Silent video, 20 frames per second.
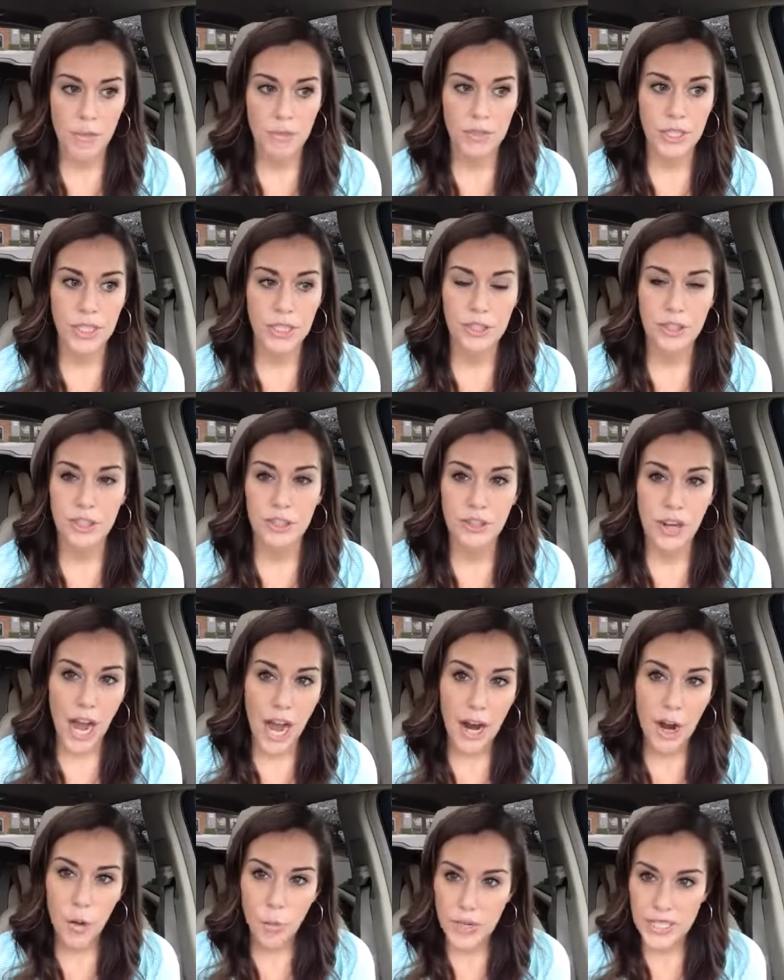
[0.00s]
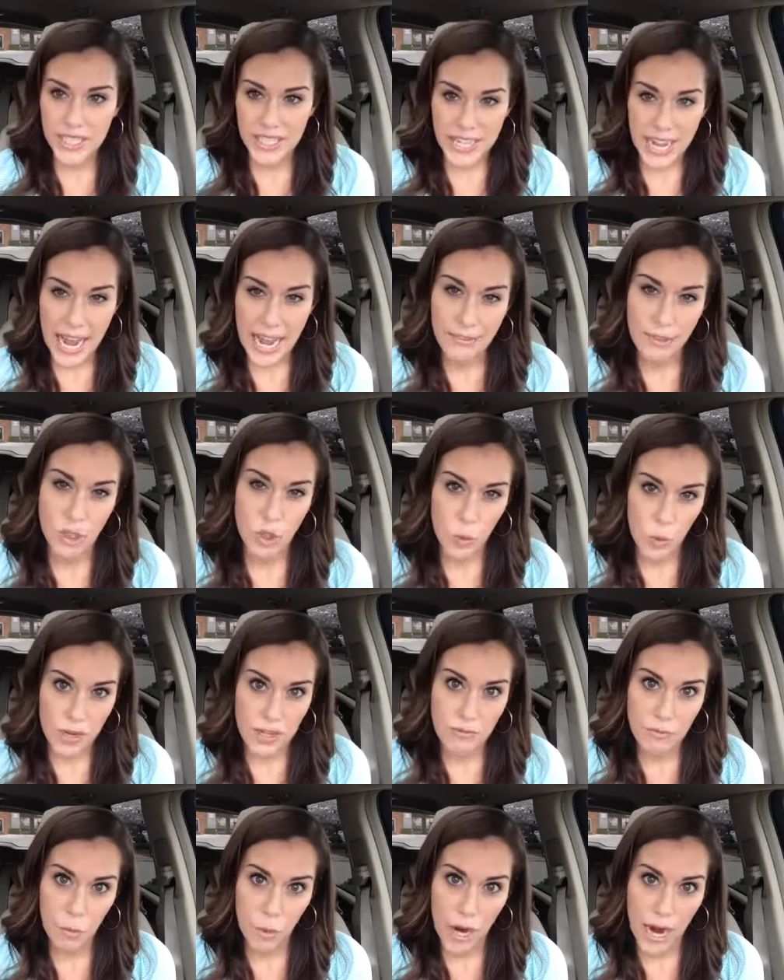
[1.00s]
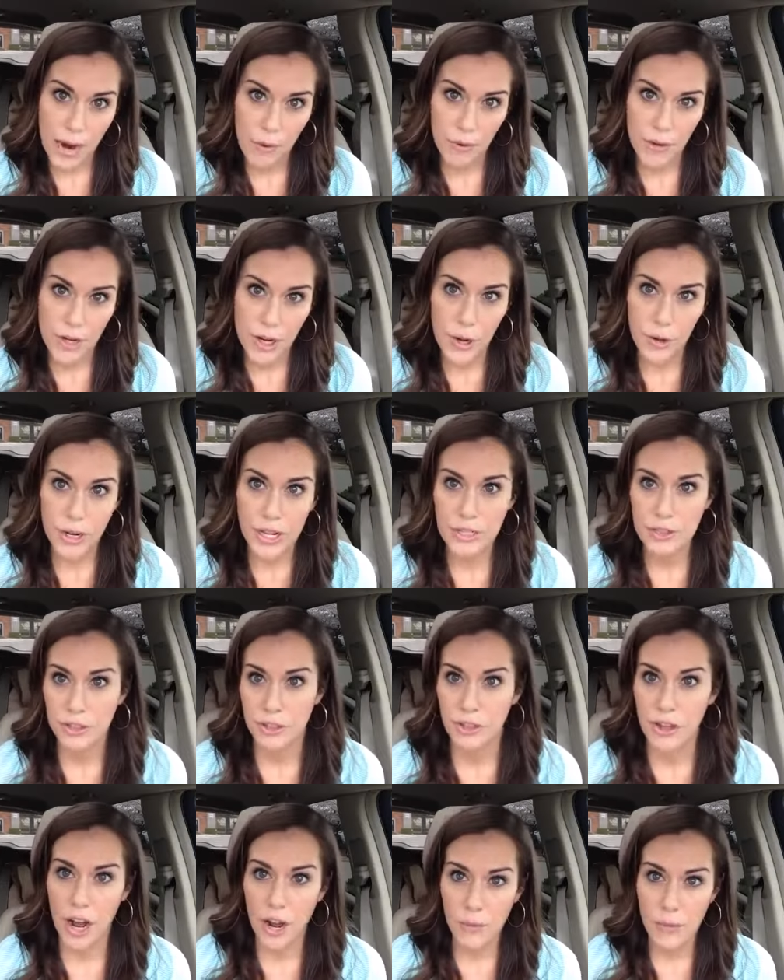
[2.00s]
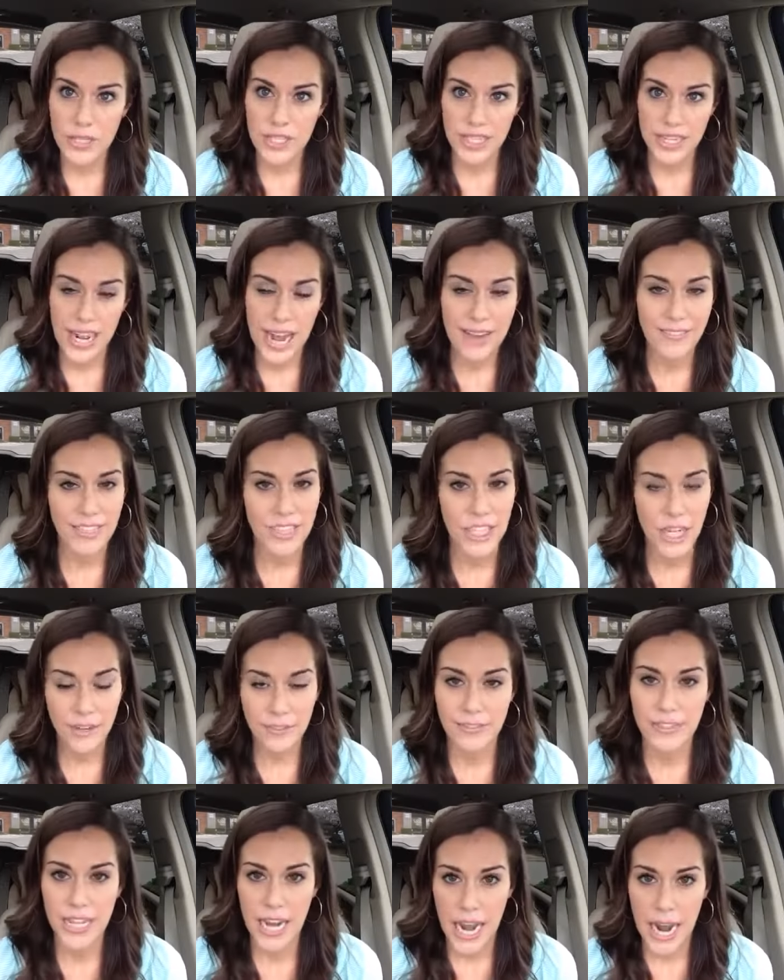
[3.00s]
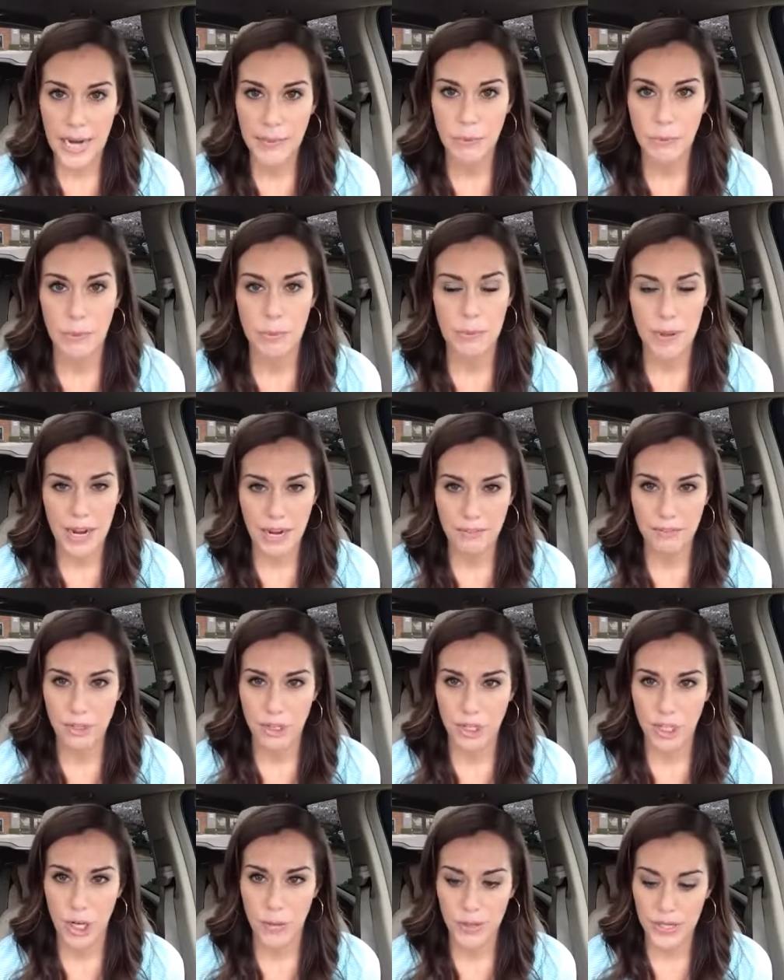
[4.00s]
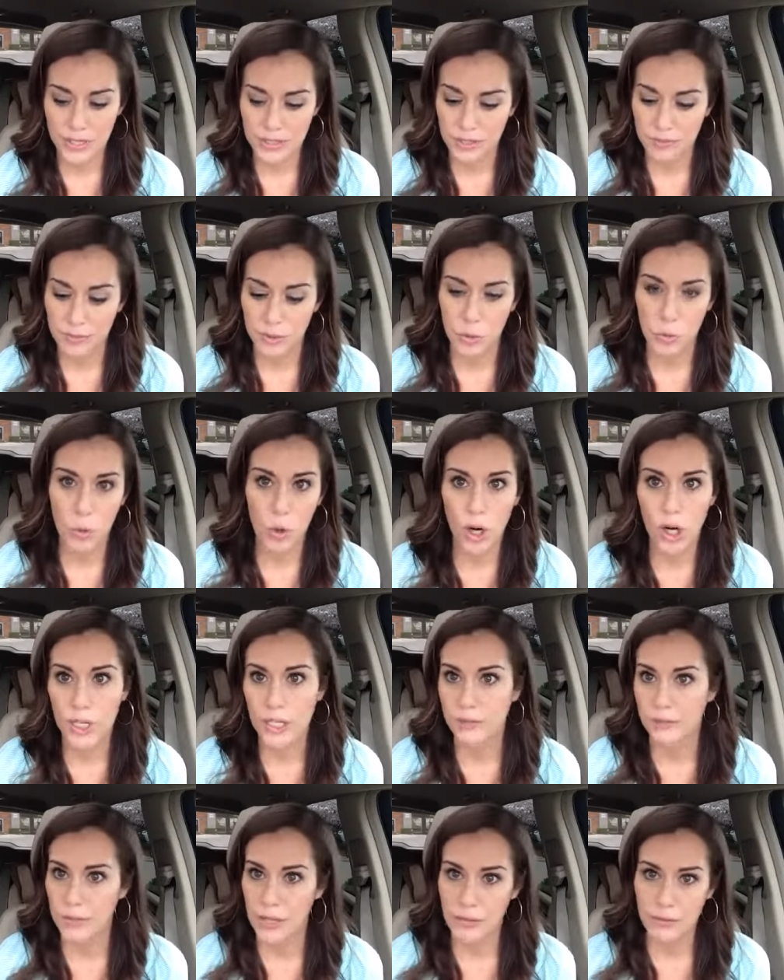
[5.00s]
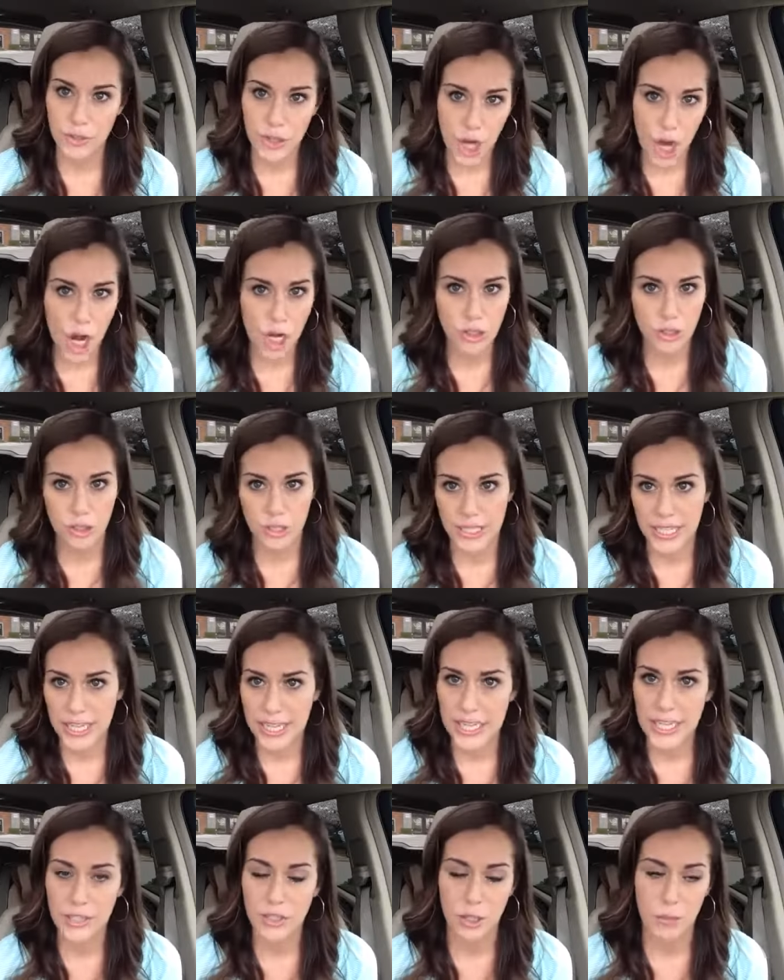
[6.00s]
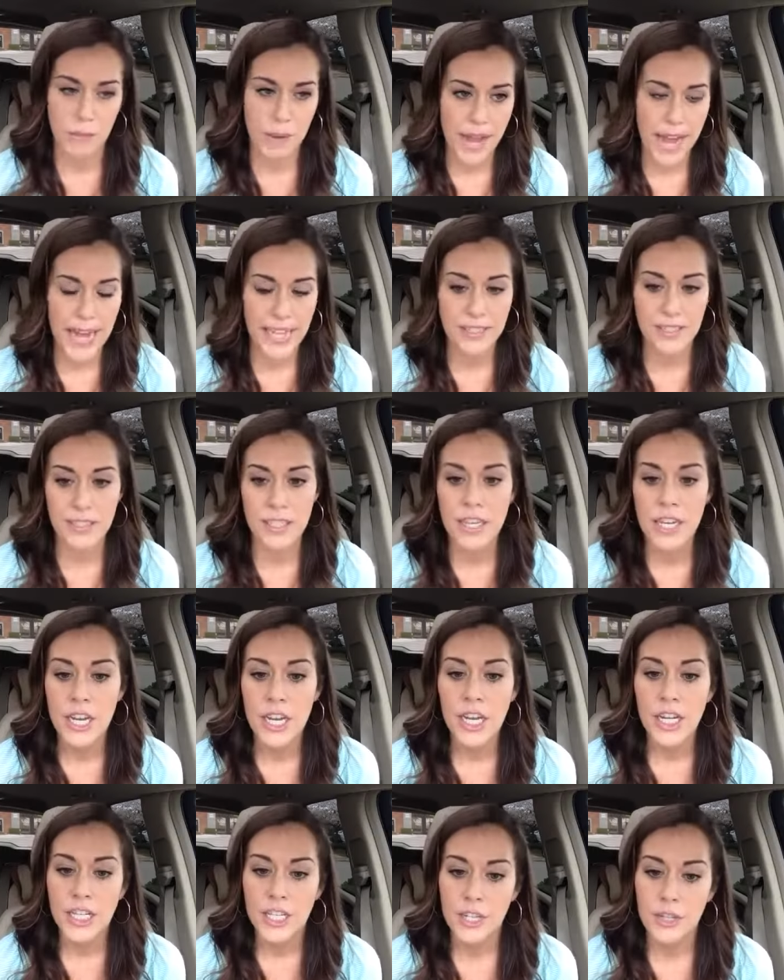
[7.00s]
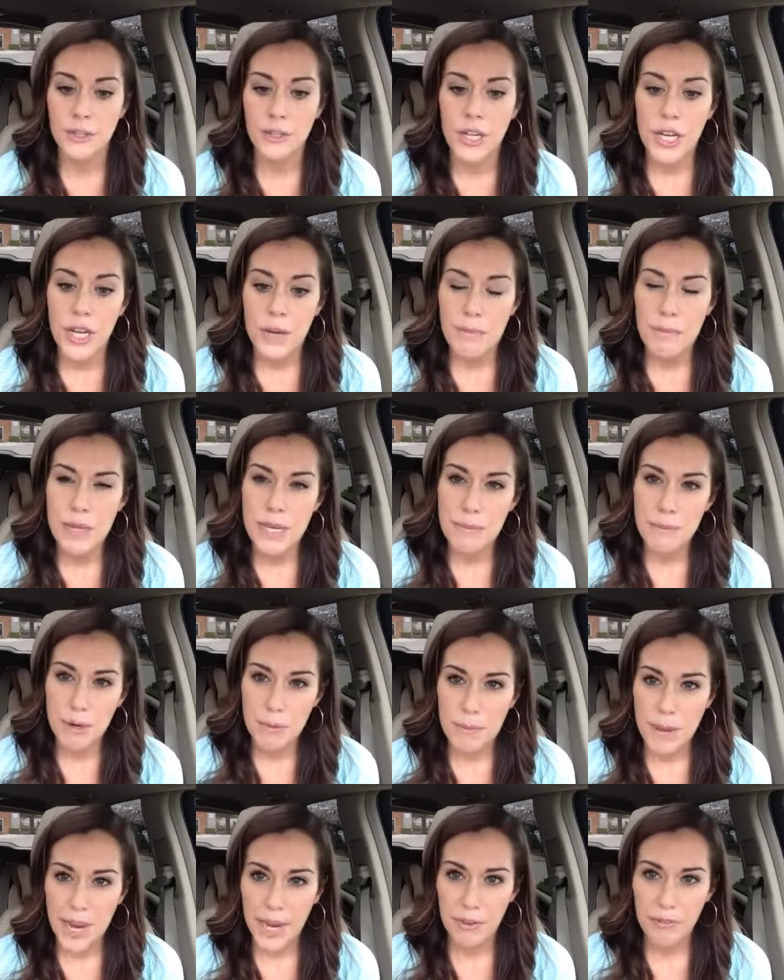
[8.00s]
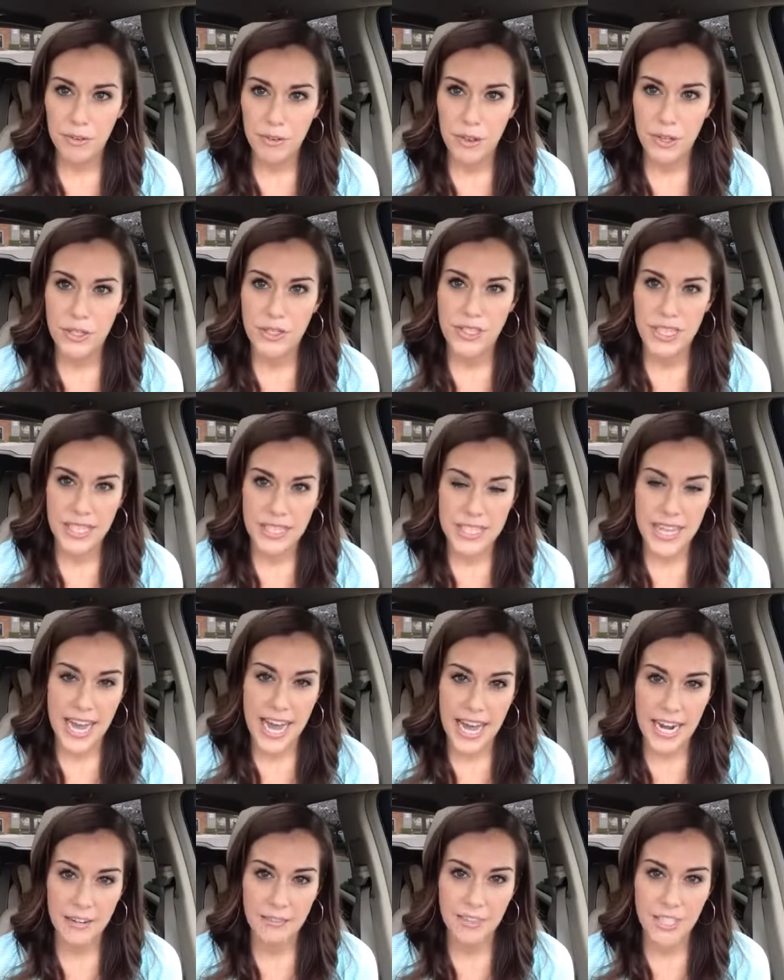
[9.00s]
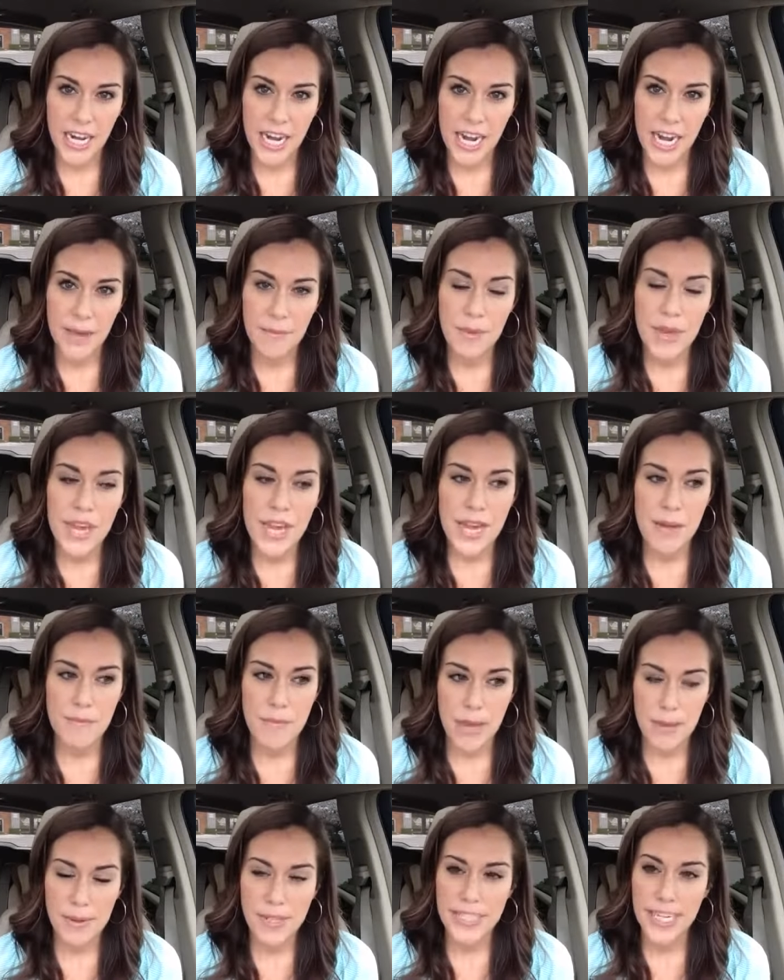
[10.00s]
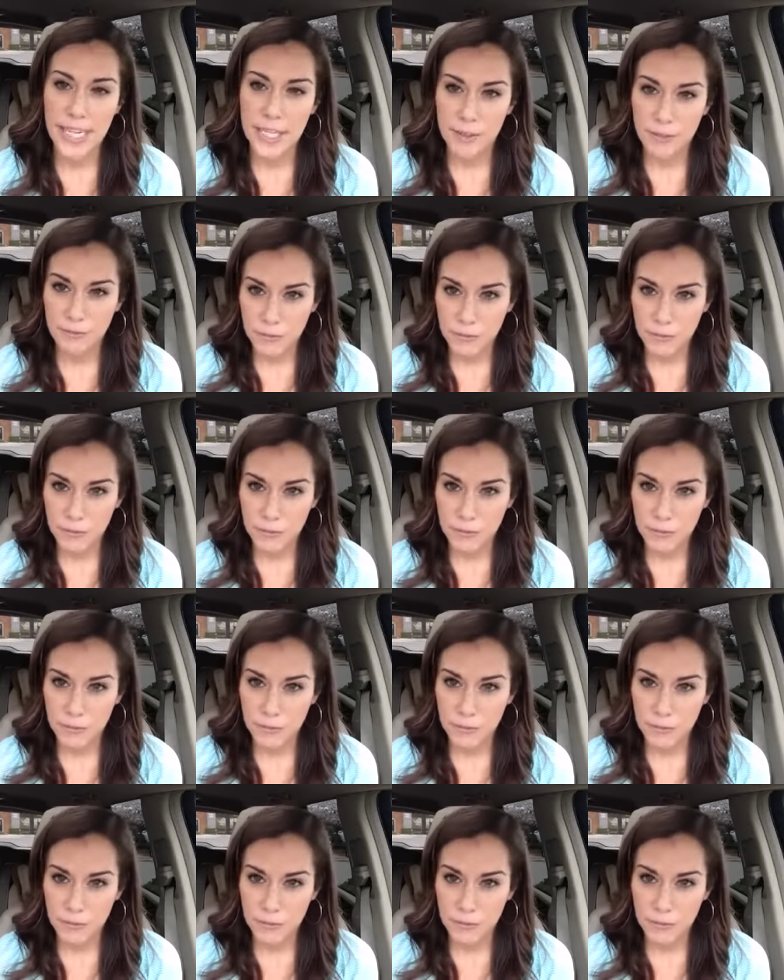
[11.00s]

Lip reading: You're not always going to have a 24-hour notice. You're not always going to have a ton of time to prepare for showings. If you work, if you have dogs or kids or pets, be prepared for those things ahead of time, and maybe take a